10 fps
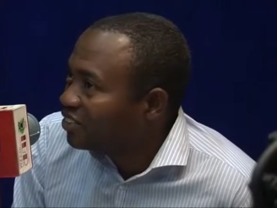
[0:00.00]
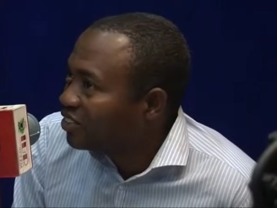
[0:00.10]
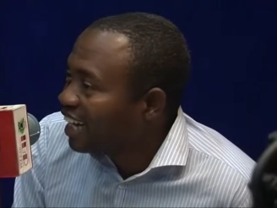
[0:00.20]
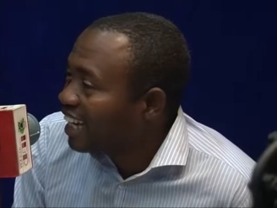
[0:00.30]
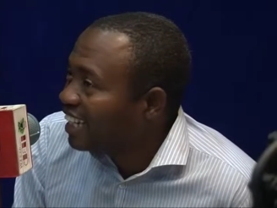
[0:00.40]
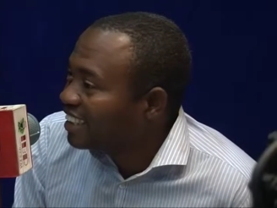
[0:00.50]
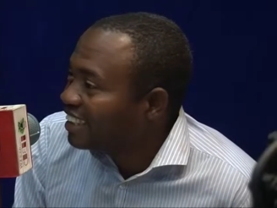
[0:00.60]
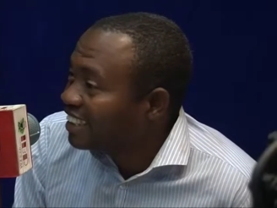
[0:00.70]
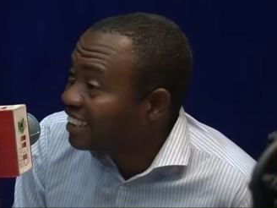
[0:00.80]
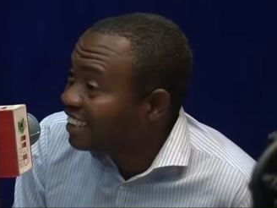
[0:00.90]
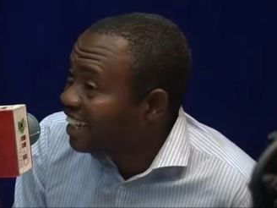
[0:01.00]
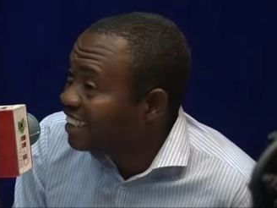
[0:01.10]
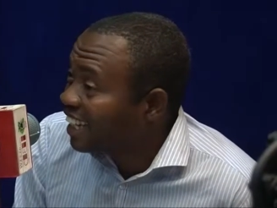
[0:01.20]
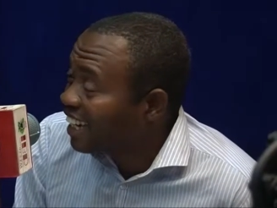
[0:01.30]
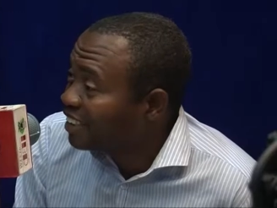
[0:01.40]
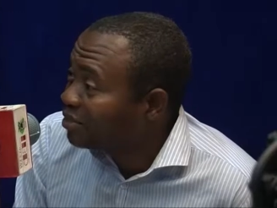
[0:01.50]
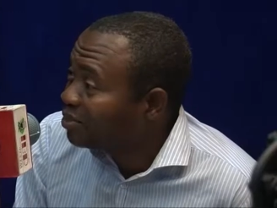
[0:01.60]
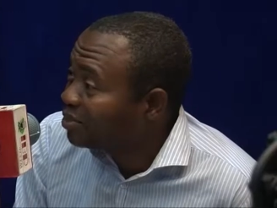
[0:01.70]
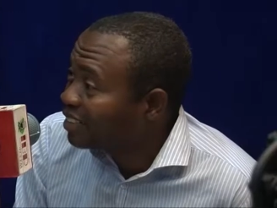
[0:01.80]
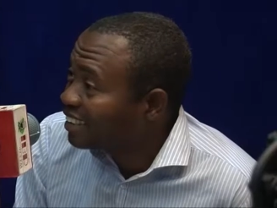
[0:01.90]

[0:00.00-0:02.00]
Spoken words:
two-sided in the sense that if